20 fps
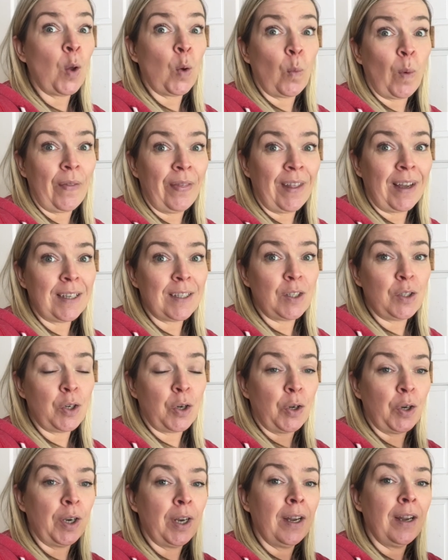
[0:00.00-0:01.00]
When that's
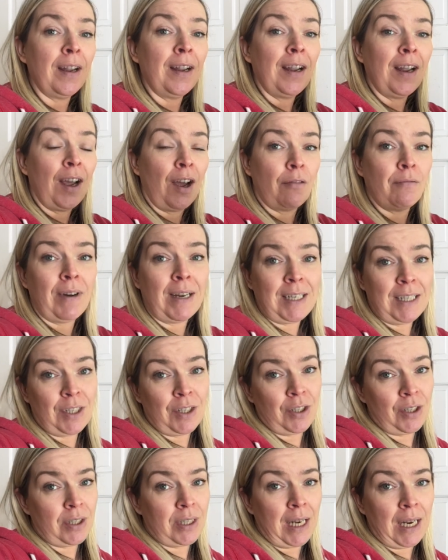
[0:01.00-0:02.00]
done, I'm ready to
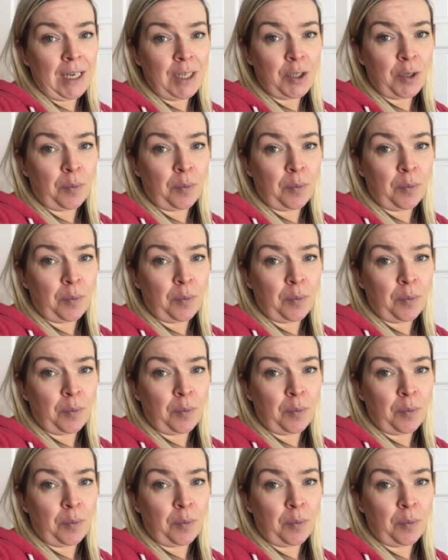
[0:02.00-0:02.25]
just heat